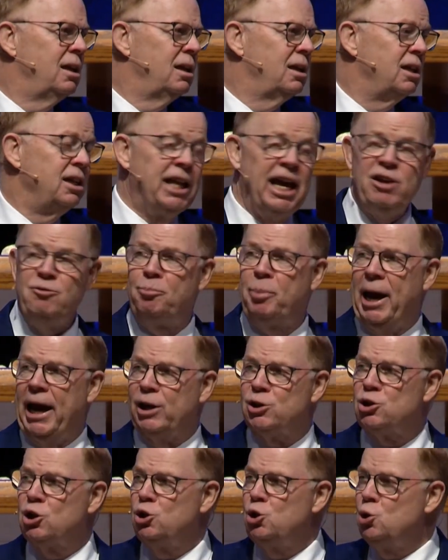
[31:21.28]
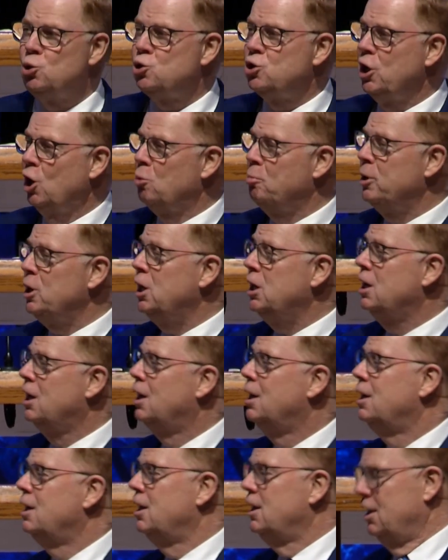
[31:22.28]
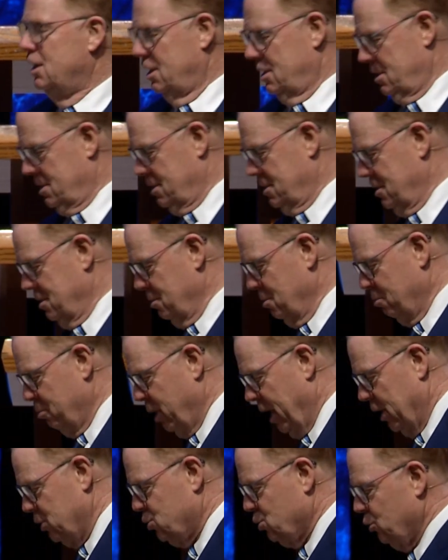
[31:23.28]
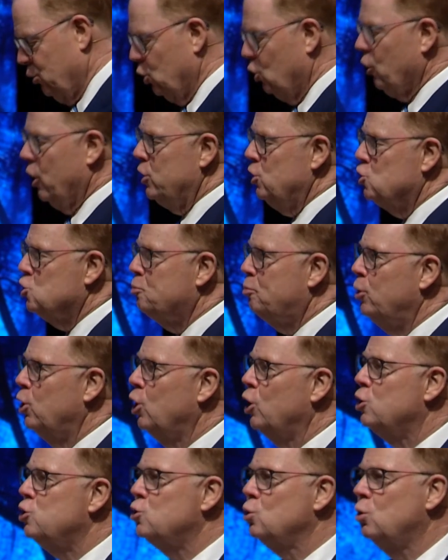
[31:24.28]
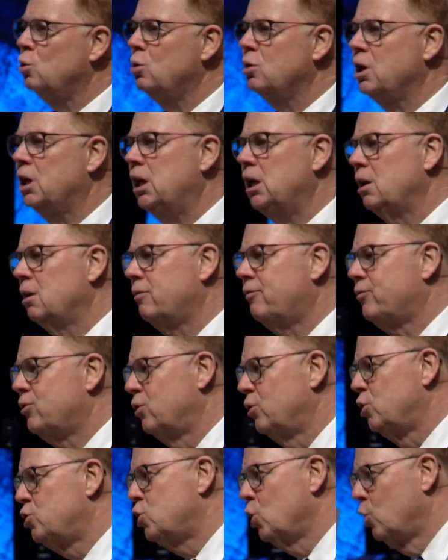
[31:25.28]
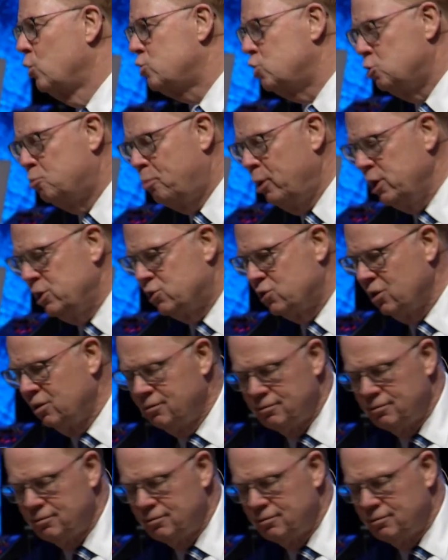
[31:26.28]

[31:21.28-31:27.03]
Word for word: Dave Paxton used to tell me, Pastor, the greatest spiritual gift to the church is pizza.